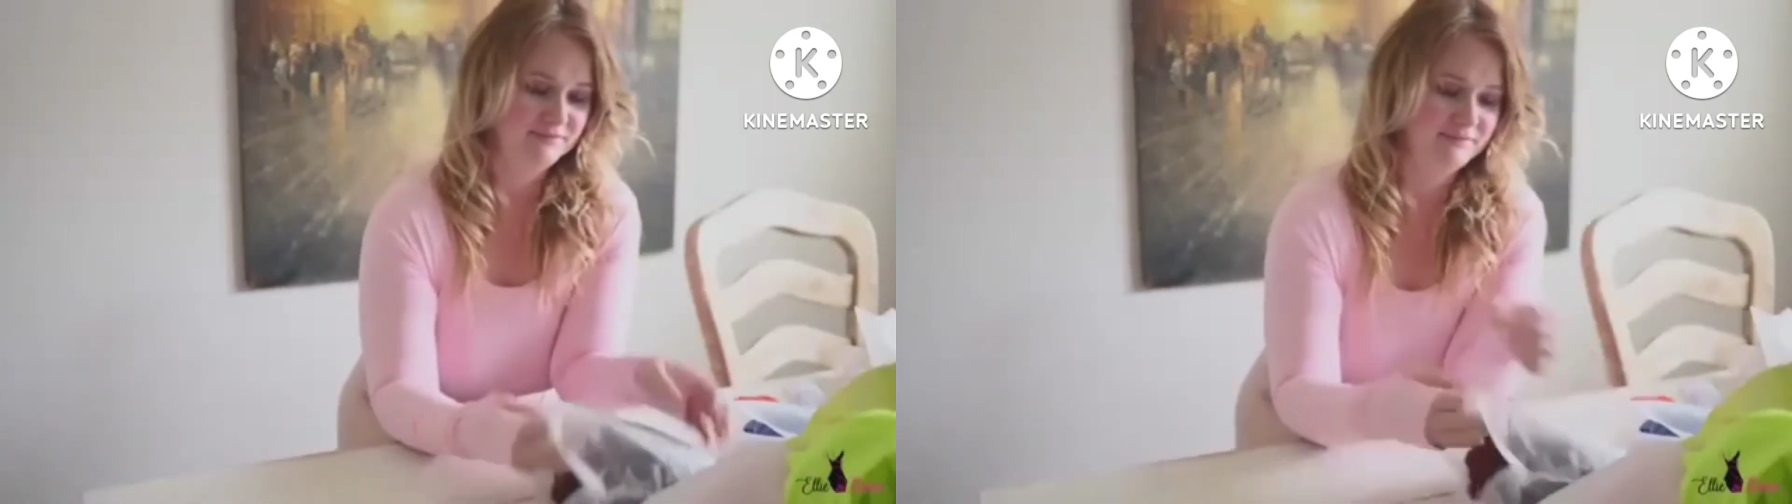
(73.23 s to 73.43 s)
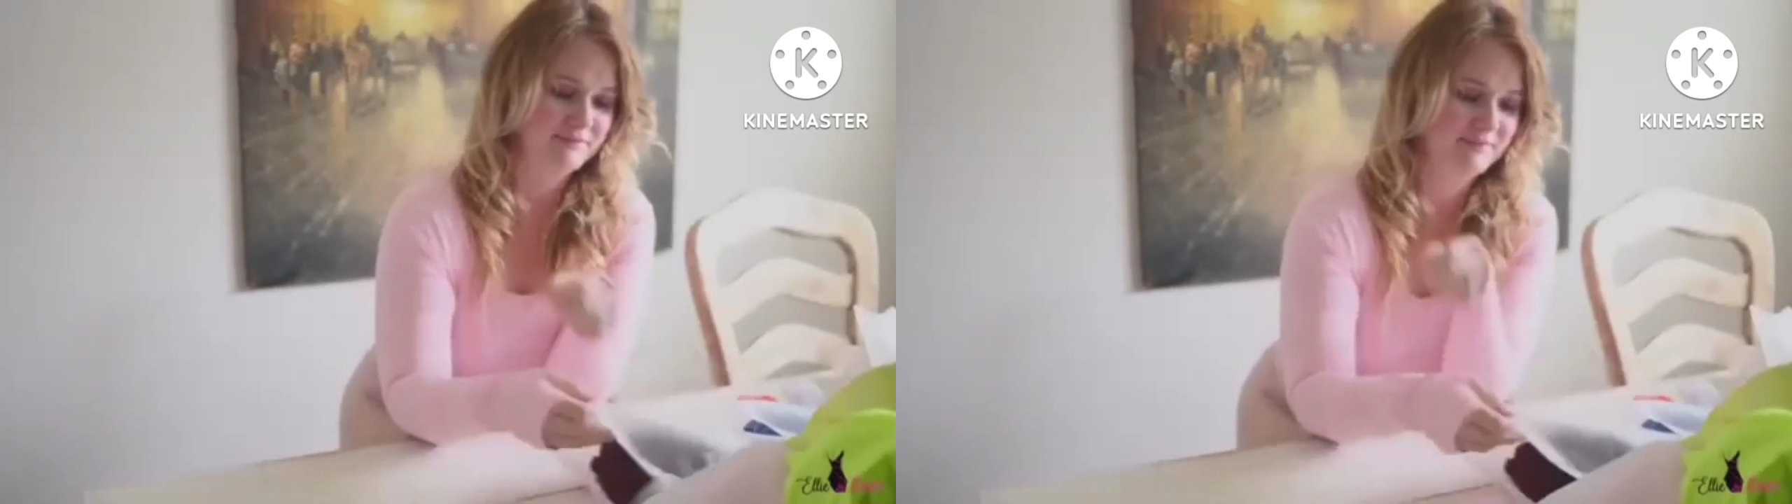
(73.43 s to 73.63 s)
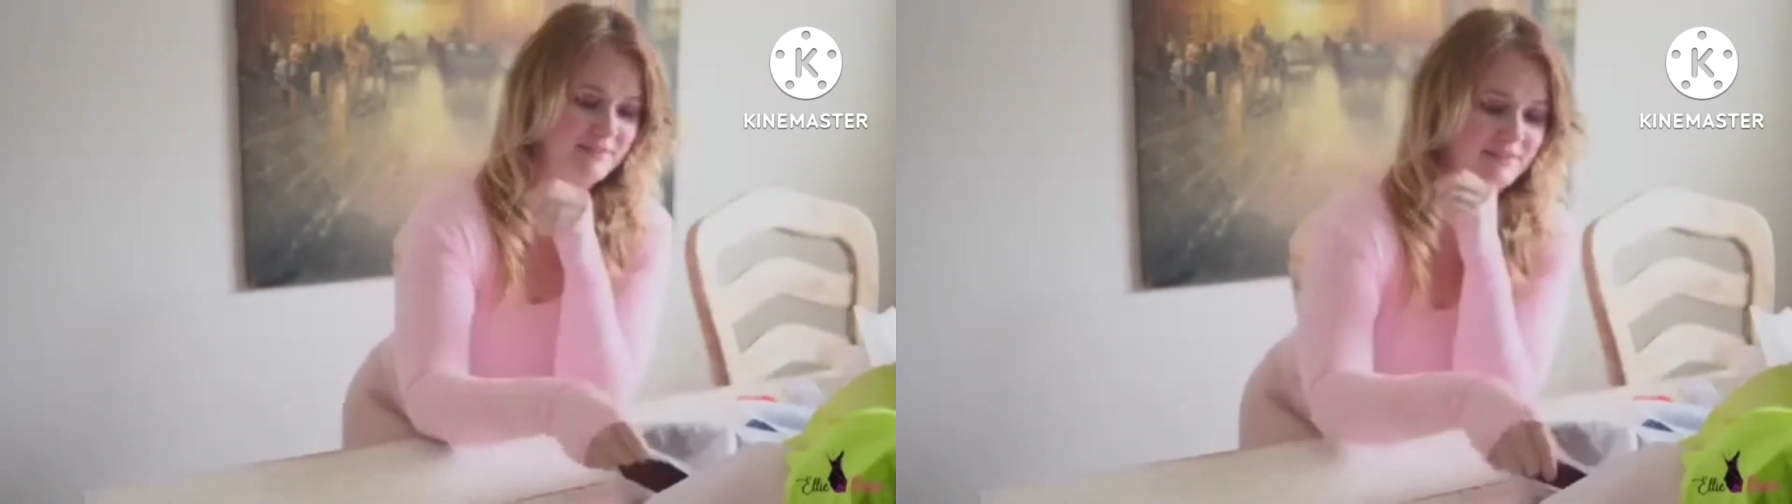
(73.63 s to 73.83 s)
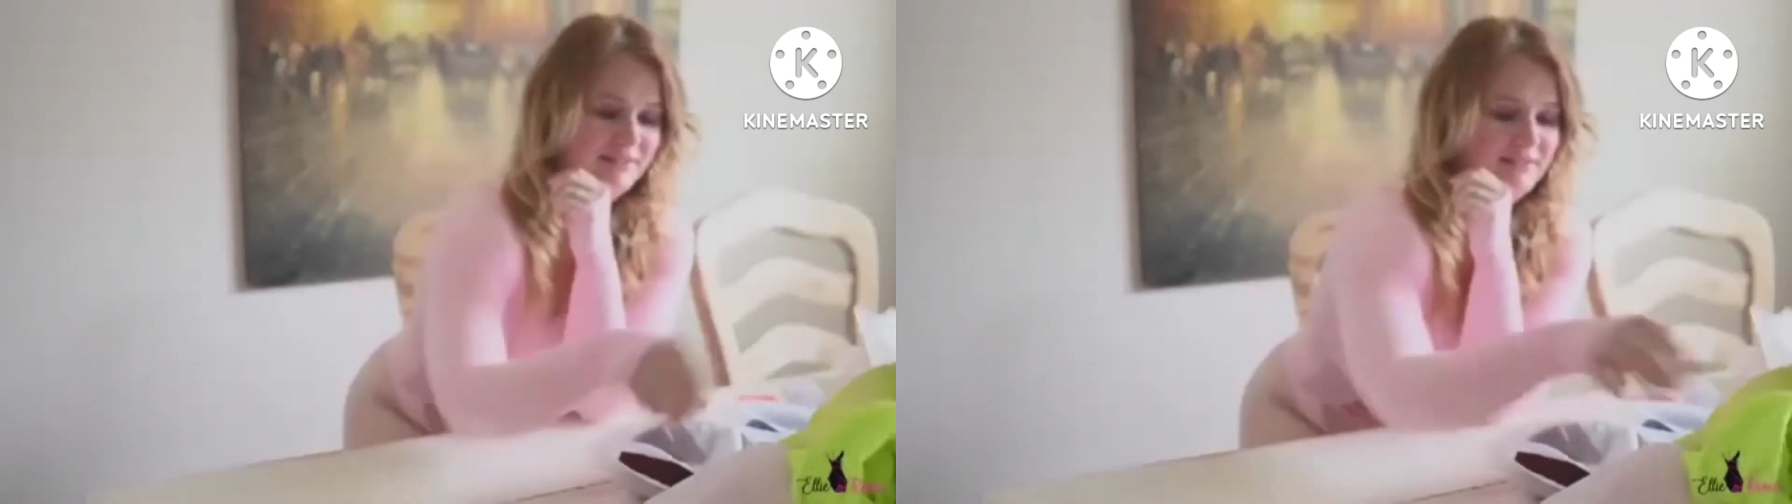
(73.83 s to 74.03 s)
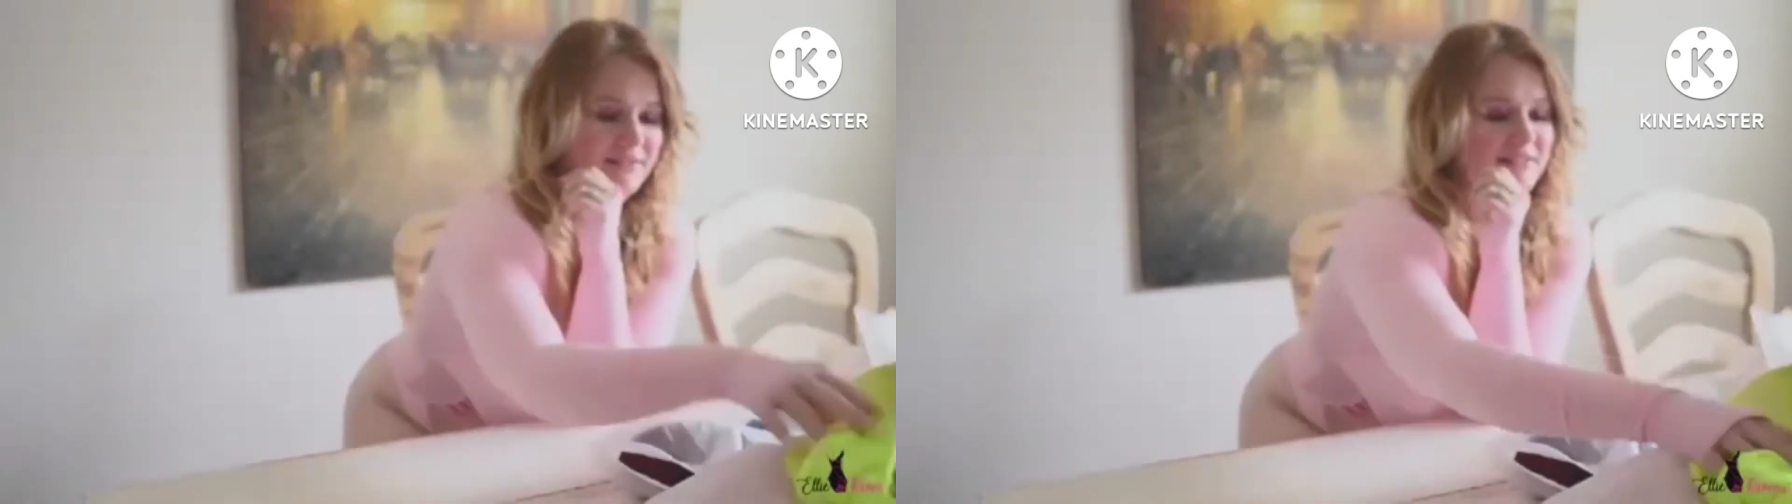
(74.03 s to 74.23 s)
So I'm
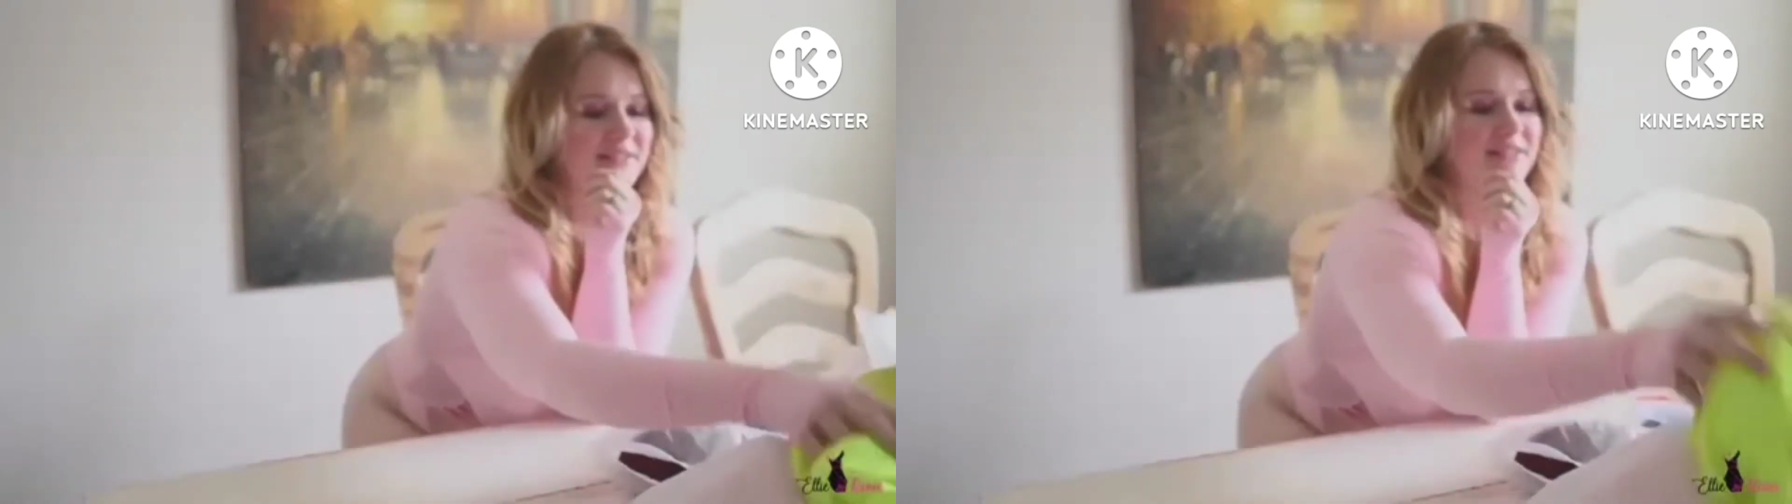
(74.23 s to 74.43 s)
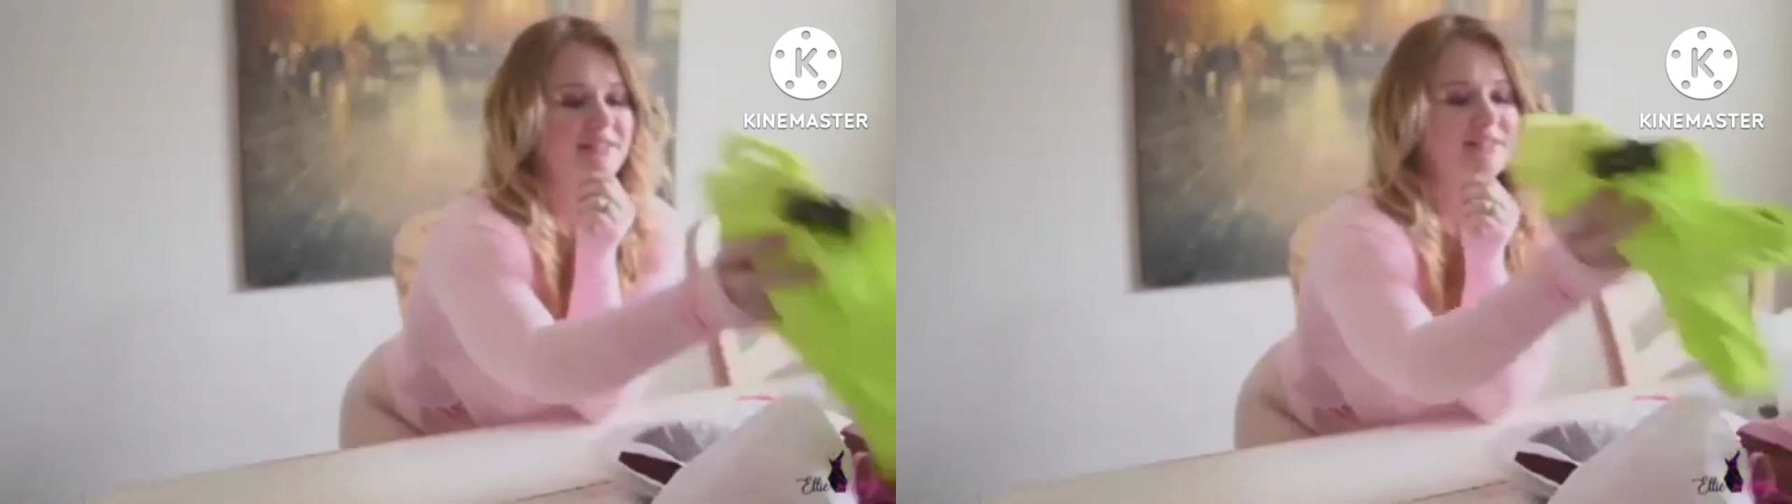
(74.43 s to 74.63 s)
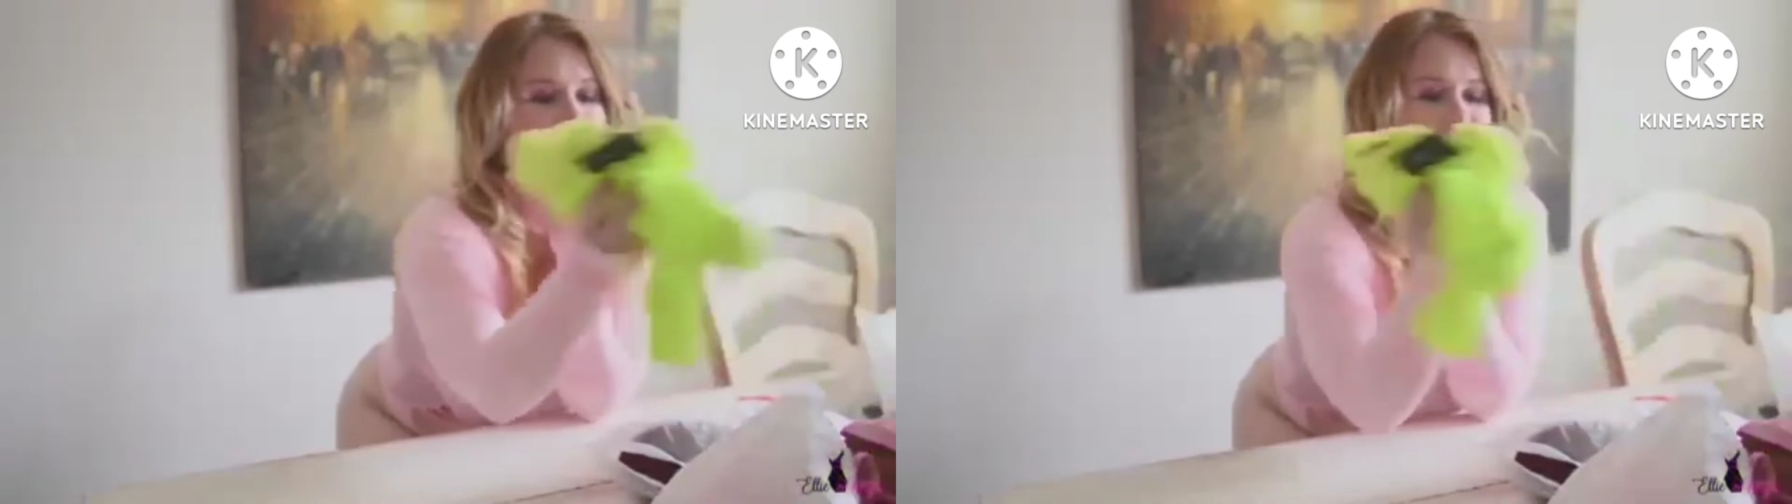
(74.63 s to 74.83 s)
thinking this is probably gonna